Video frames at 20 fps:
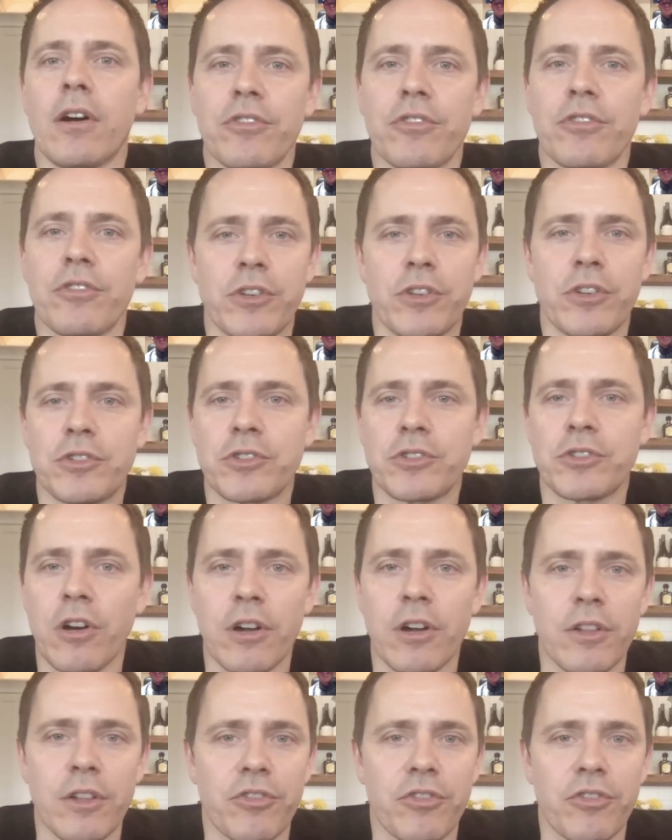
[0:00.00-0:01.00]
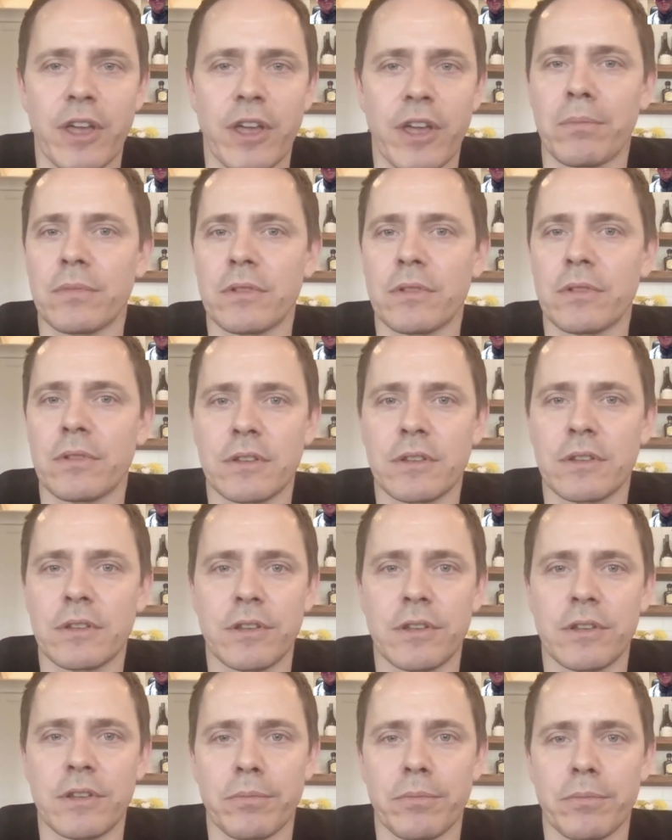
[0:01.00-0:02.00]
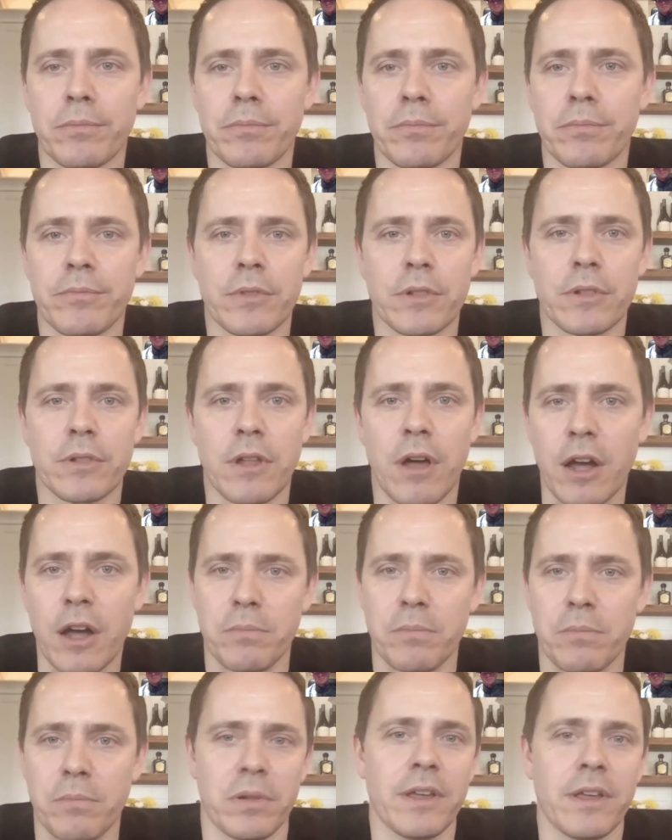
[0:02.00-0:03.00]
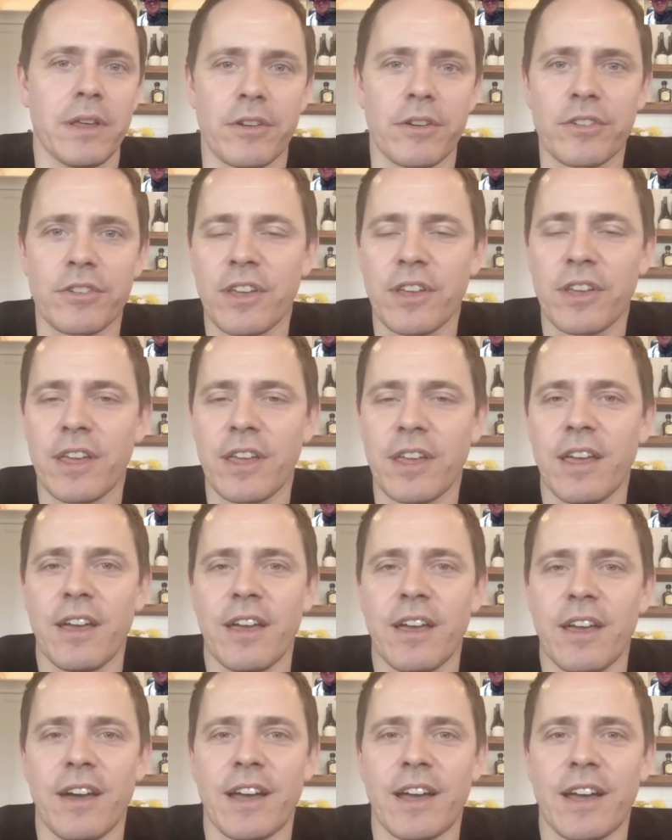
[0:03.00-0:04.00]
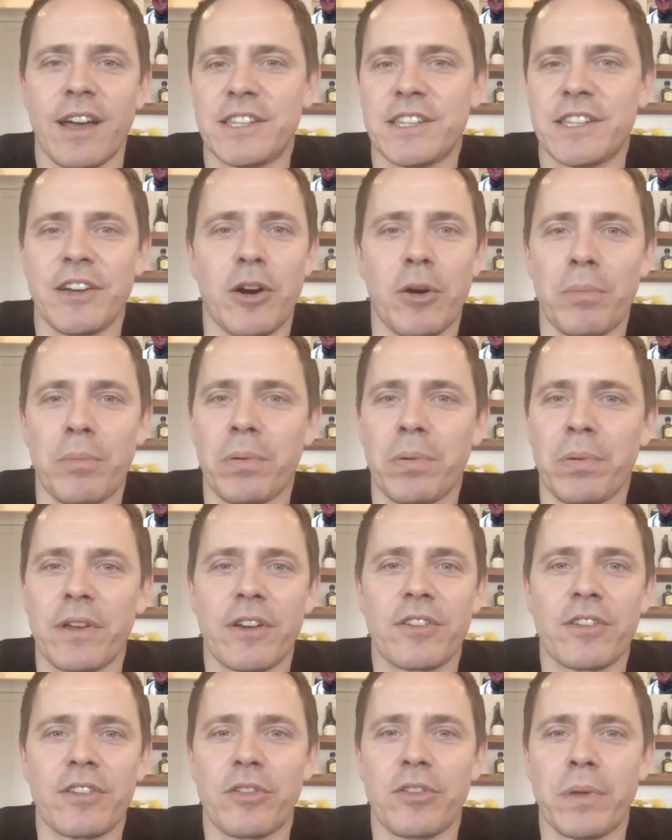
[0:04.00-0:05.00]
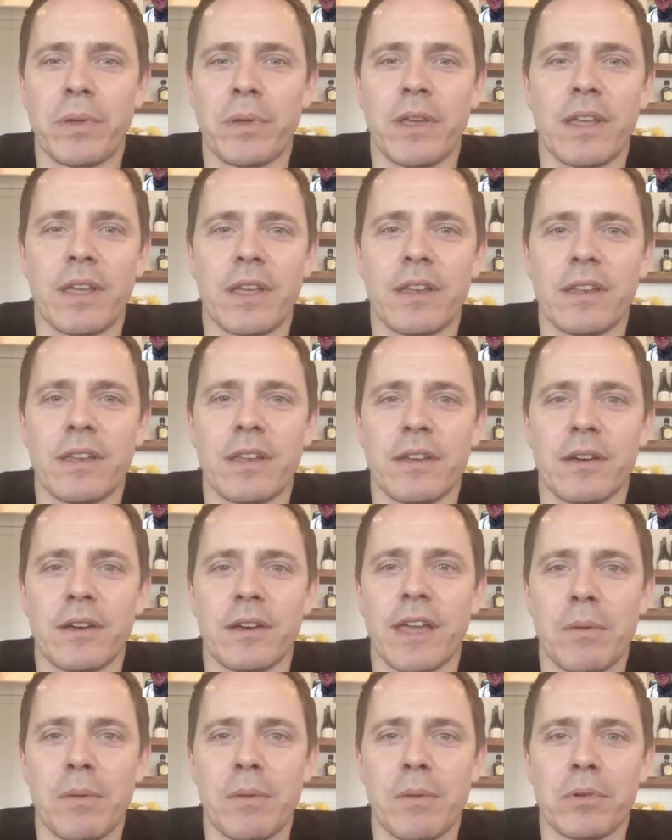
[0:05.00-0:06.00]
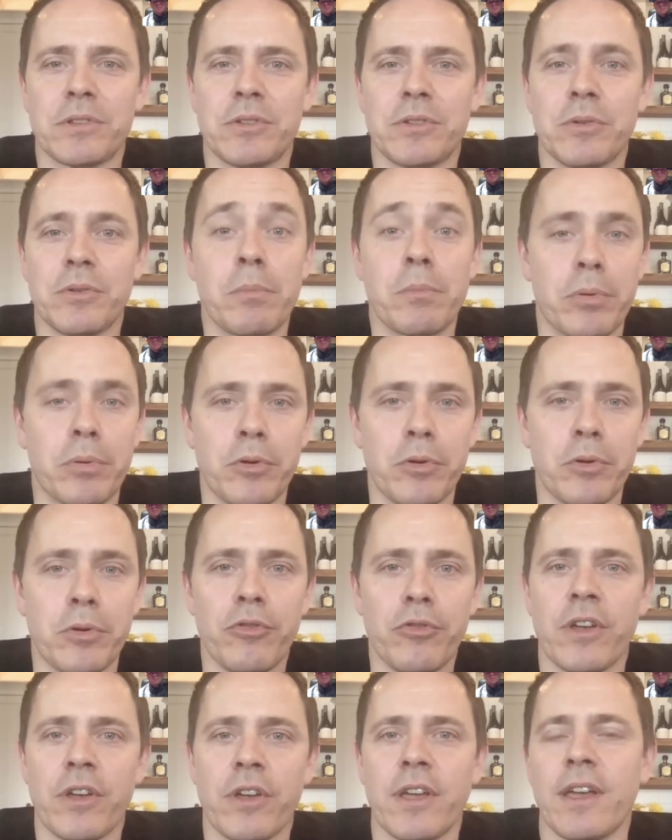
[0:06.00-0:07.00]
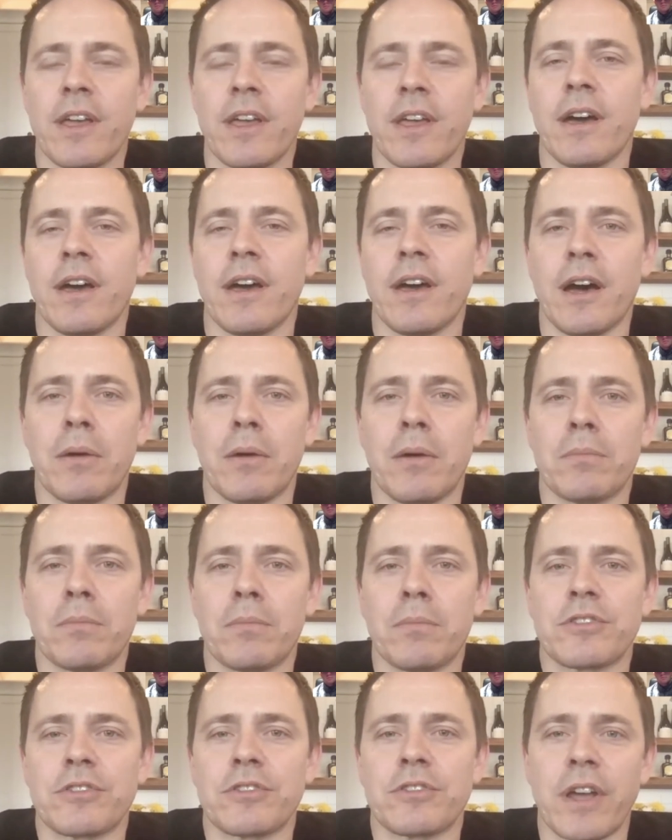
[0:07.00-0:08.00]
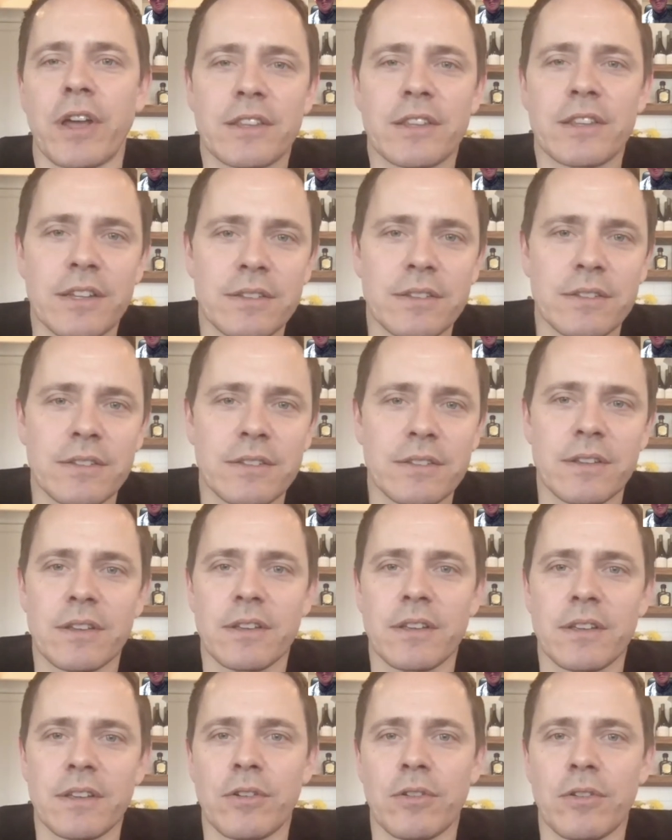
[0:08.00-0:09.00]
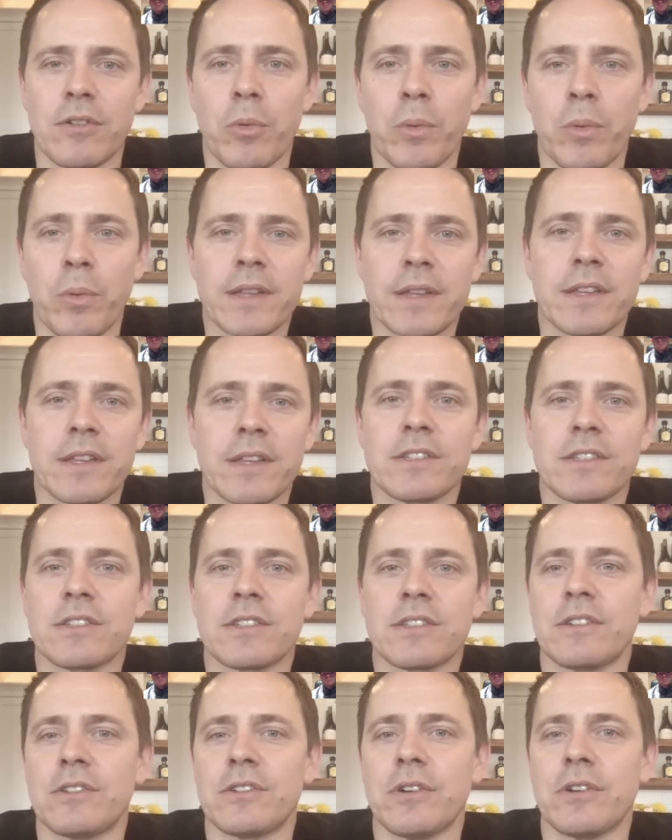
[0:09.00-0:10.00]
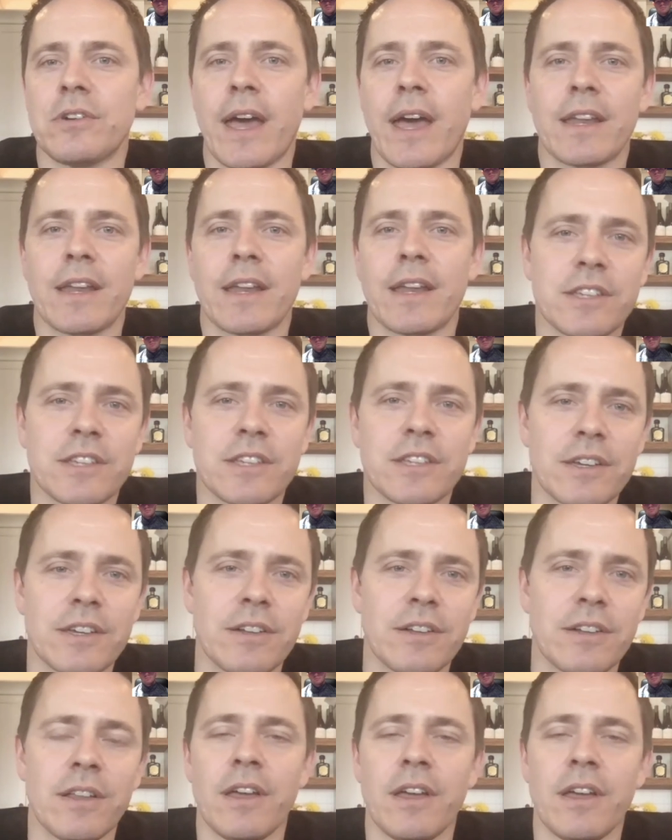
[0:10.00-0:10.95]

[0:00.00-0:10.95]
future Hall of Fame, lock players. I see all players as being able to improve, to strengthen, a weakness, to add a skill,